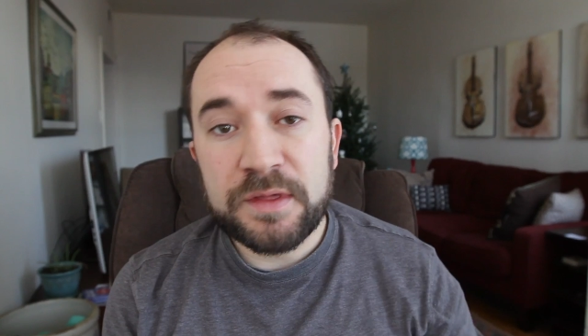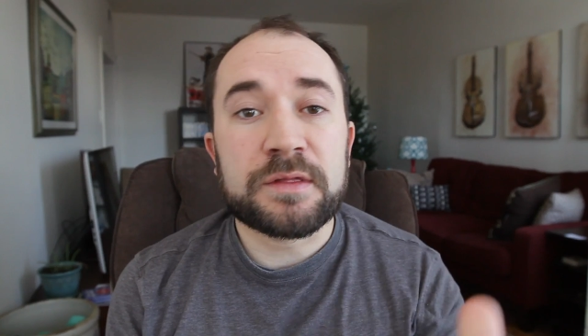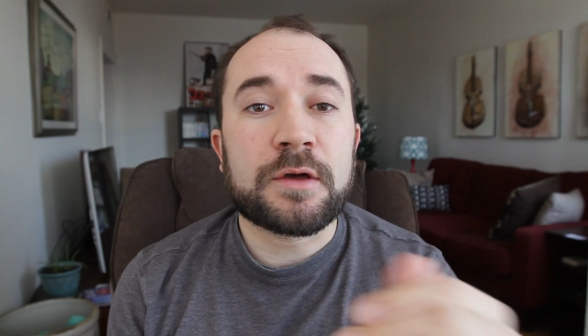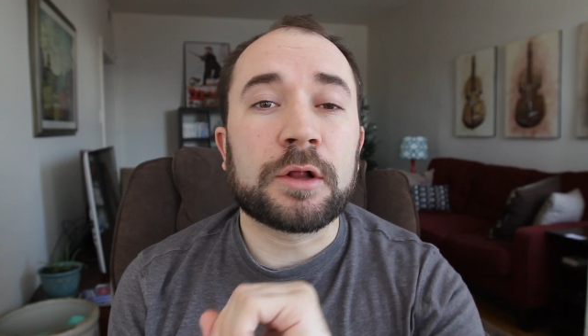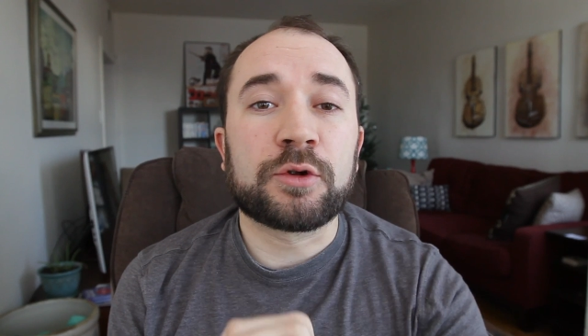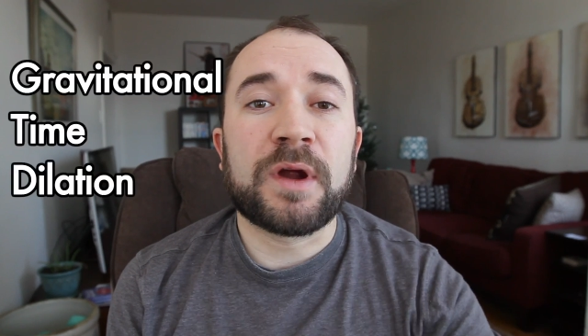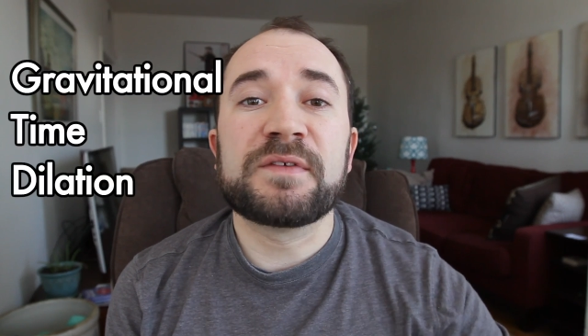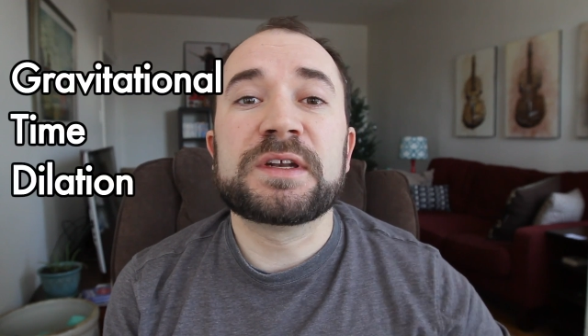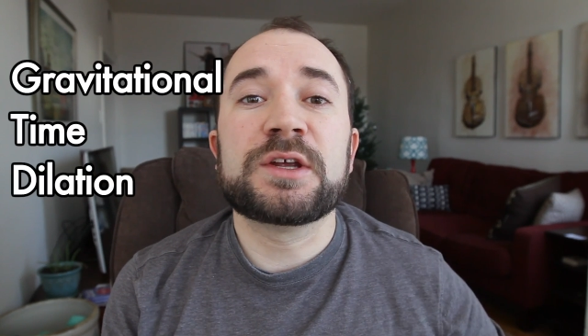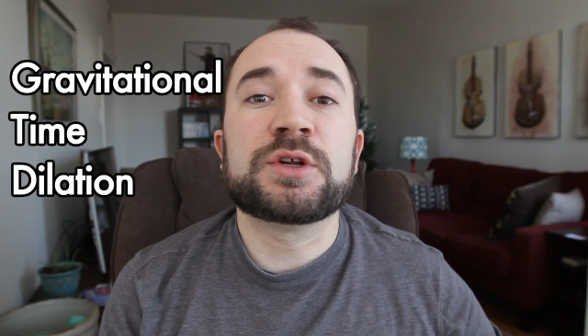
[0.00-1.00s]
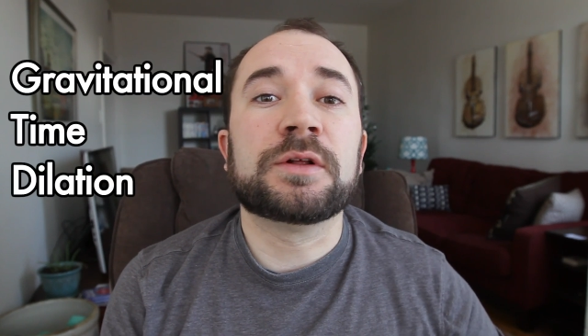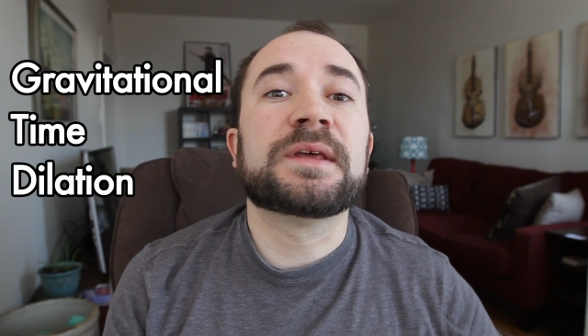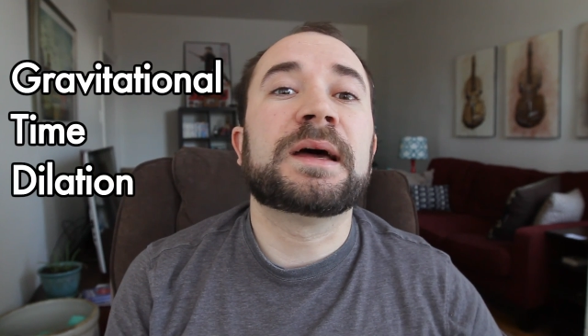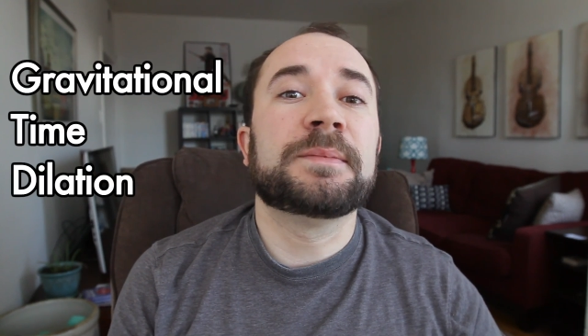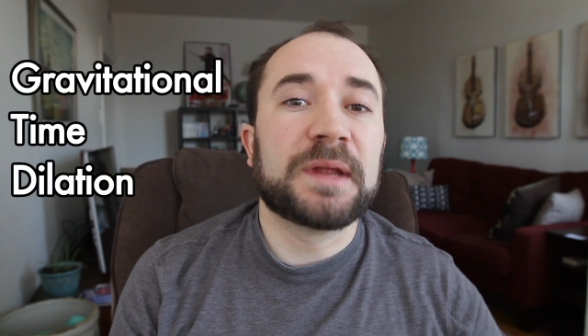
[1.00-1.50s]
This is called gravitational
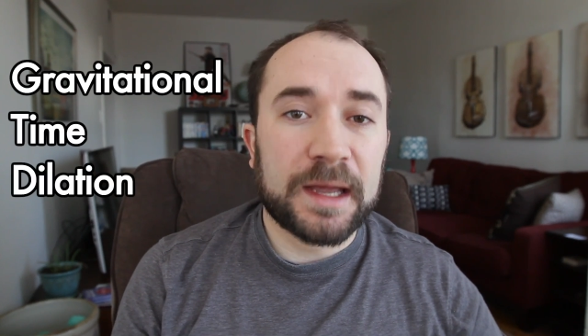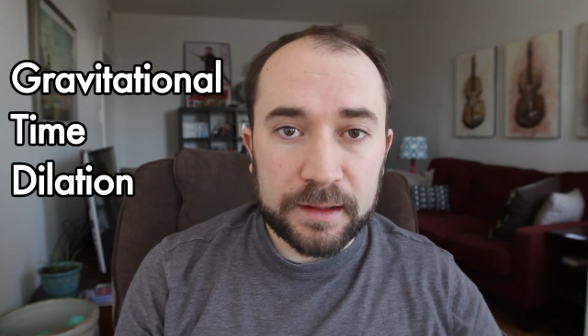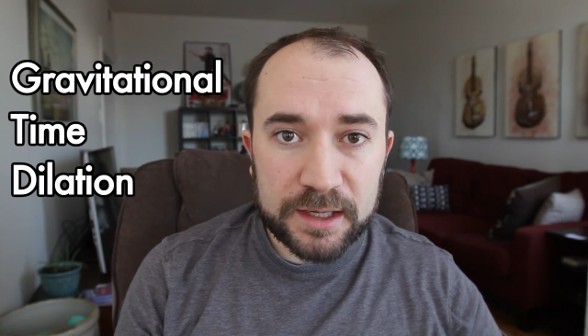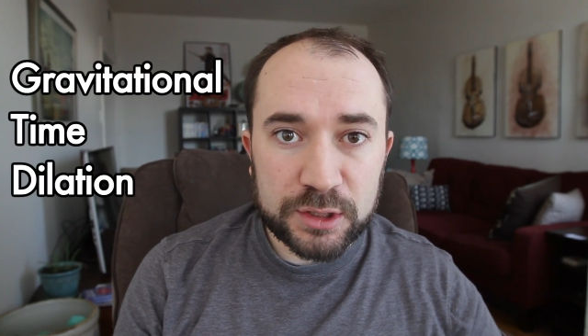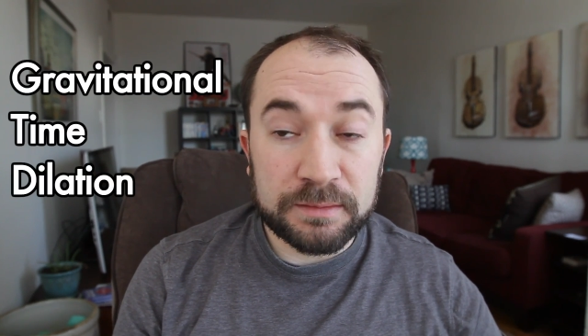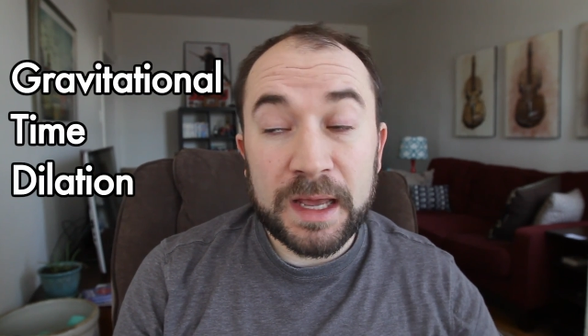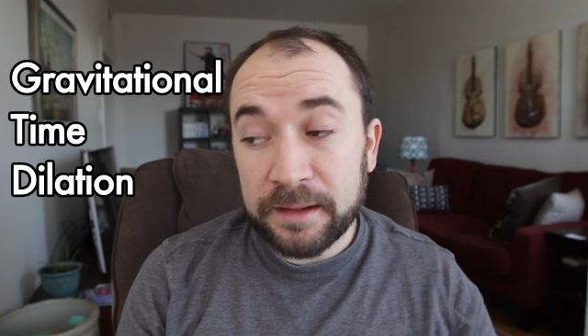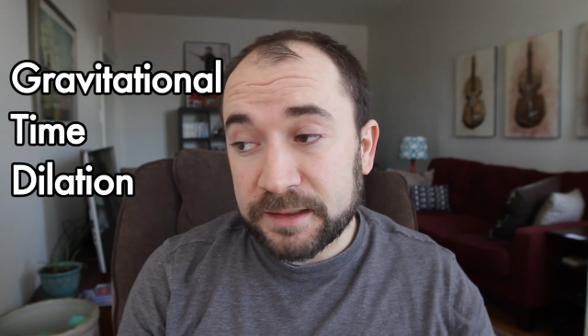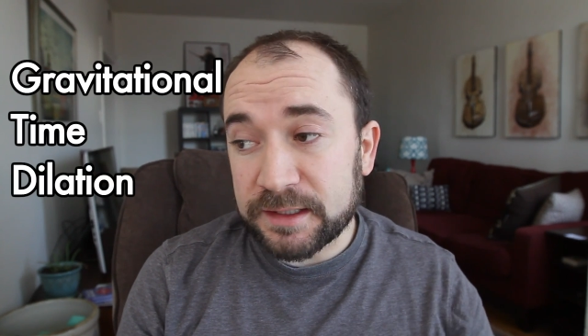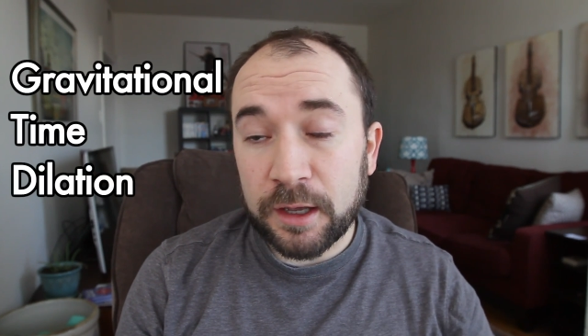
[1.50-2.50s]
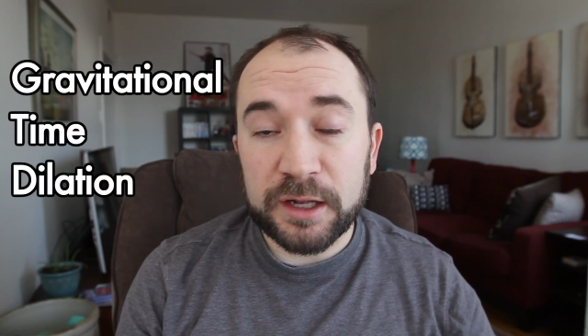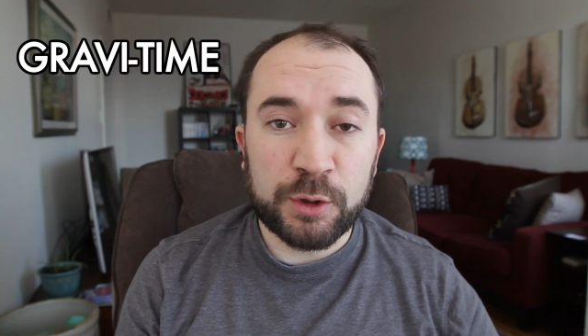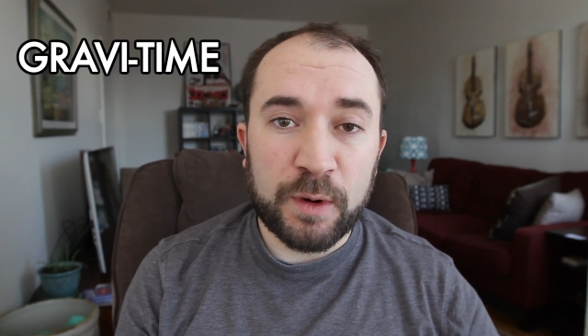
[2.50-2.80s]
time dilation. I like to call it